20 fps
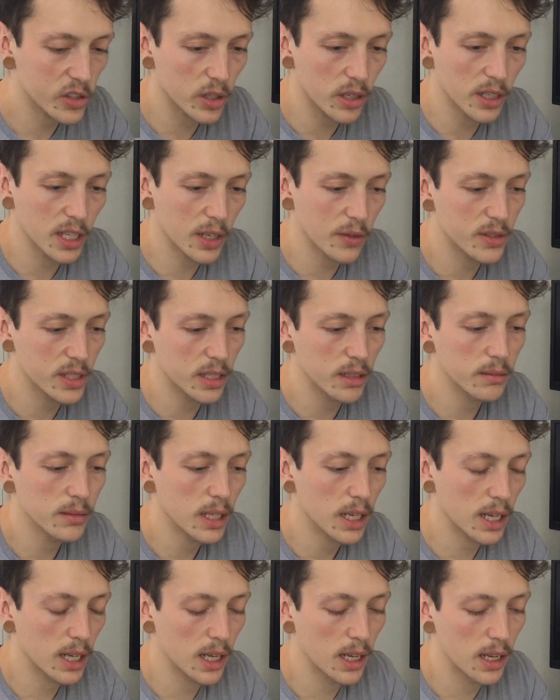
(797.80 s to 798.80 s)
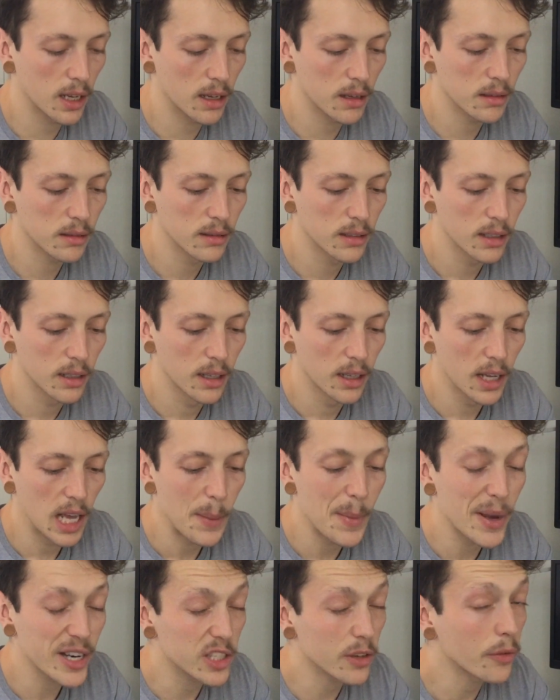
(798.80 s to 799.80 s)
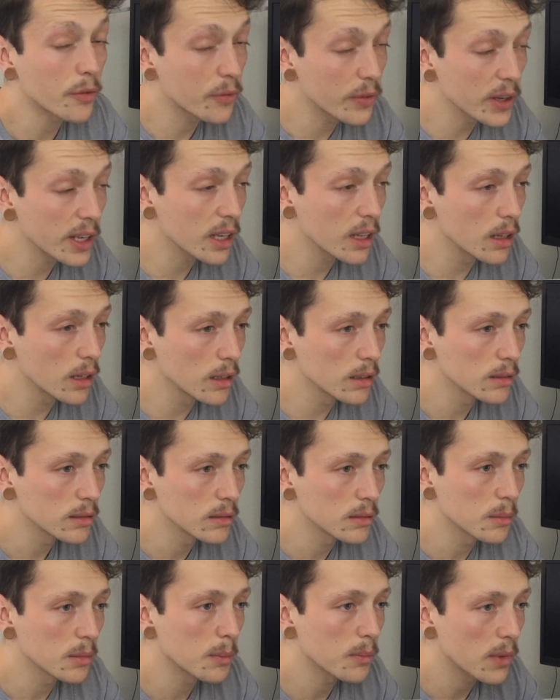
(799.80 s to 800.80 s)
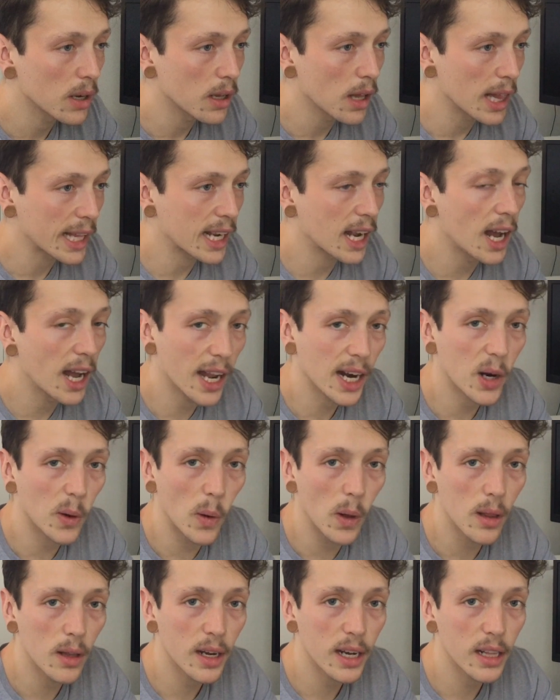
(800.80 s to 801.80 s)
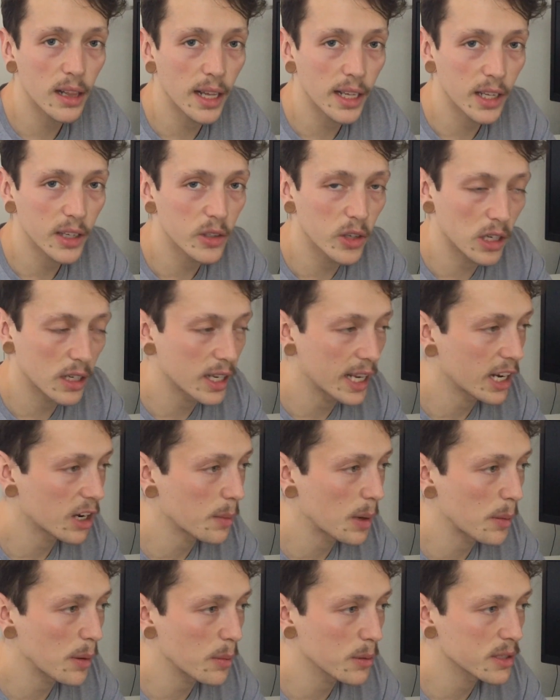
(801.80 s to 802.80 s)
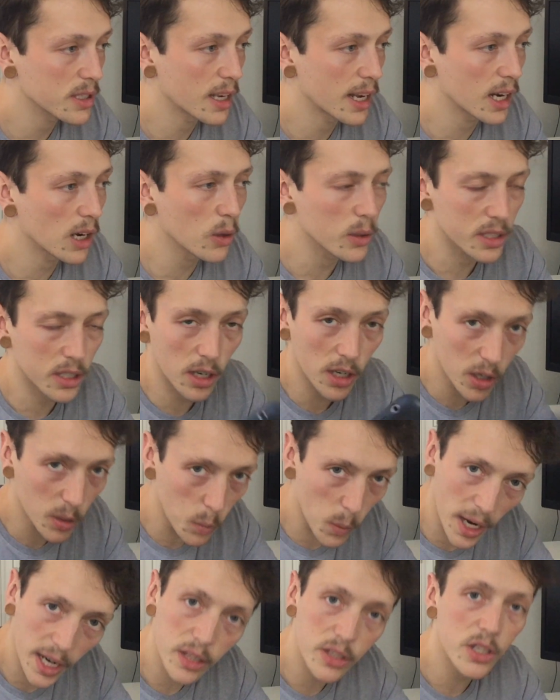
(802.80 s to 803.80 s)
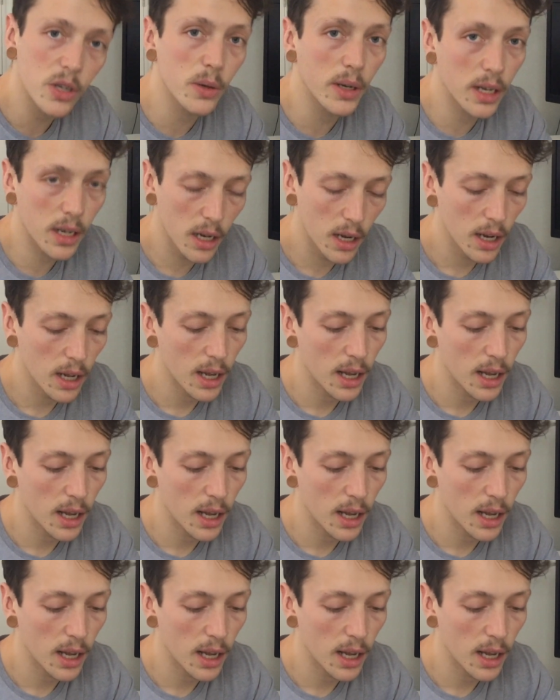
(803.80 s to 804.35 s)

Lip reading: sort of gives it makes it feel higher quality. You don't hear about people saying, oh, it's got a good weight to it.